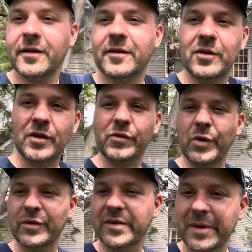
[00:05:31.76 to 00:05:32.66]
Love
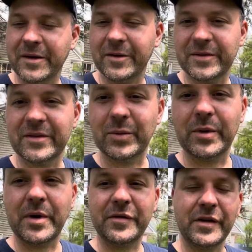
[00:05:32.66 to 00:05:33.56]
growing tomatoes, it's one of
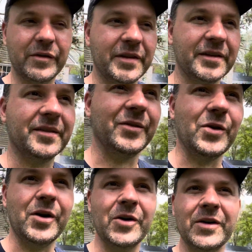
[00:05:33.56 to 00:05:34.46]
my favorite things to
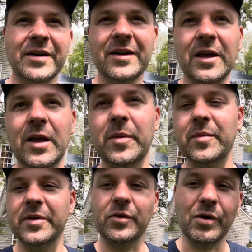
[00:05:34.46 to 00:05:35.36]
grow. I'm gonna
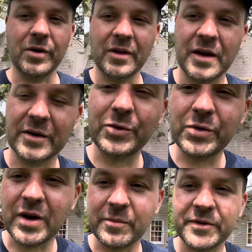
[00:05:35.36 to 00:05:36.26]
be growing a lot of
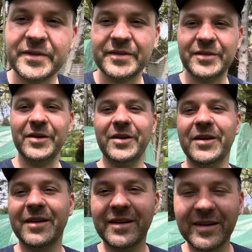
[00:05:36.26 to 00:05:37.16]
cucumbers this year,
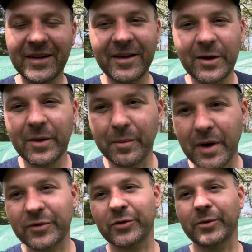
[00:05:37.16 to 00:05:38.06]

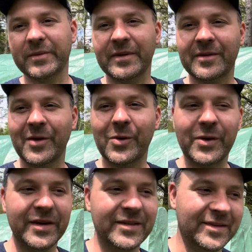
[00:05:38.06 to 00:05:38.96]
mushrooms as
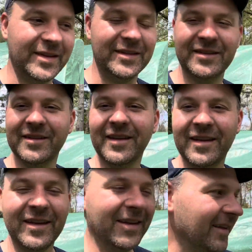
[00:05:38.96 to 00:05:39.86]
always, and
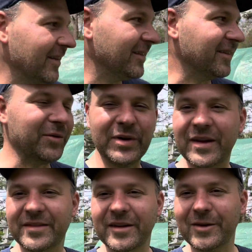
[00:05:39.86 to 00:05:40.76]
see what
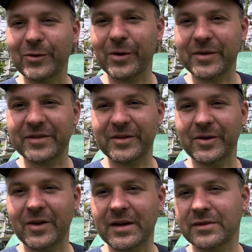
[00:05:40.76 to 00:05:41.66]
else I can grow this year. A
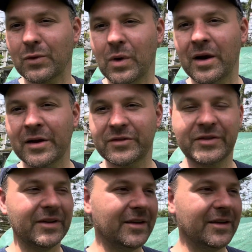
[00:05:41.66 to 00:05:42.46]
lot of squash.